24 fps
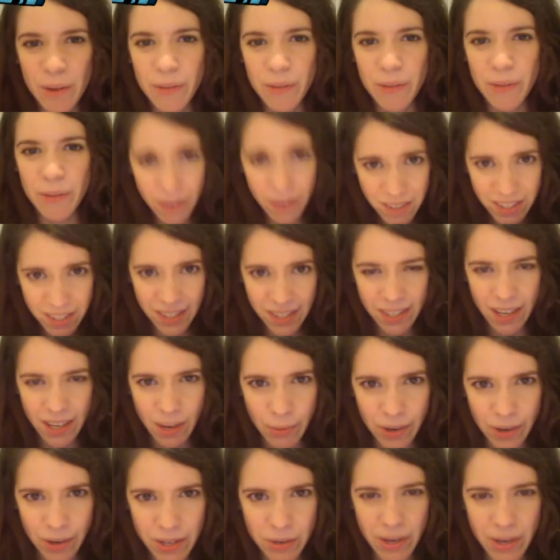the first thing I
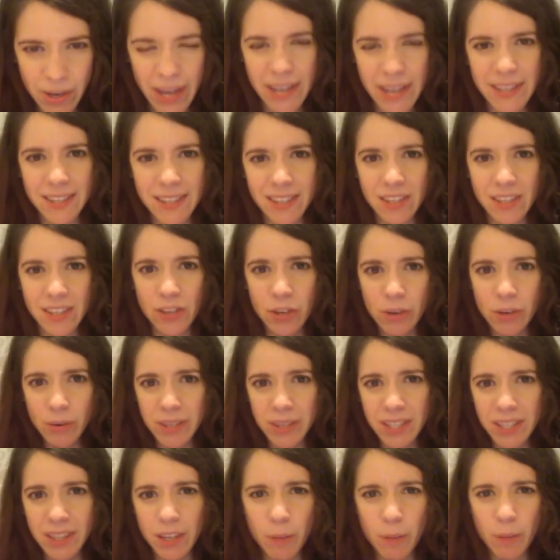want you guys to do, it's
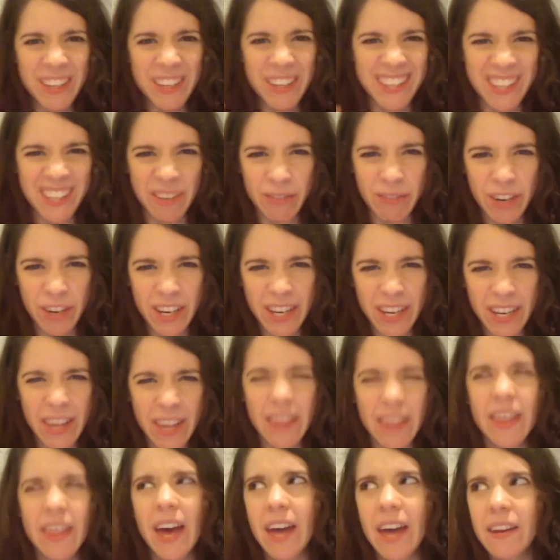a little bit different
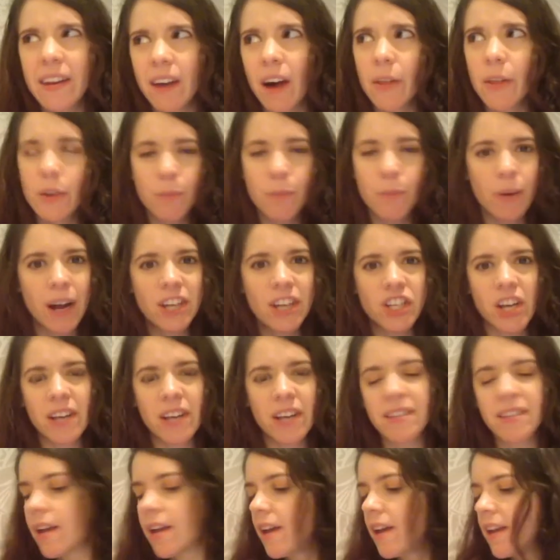than other projects,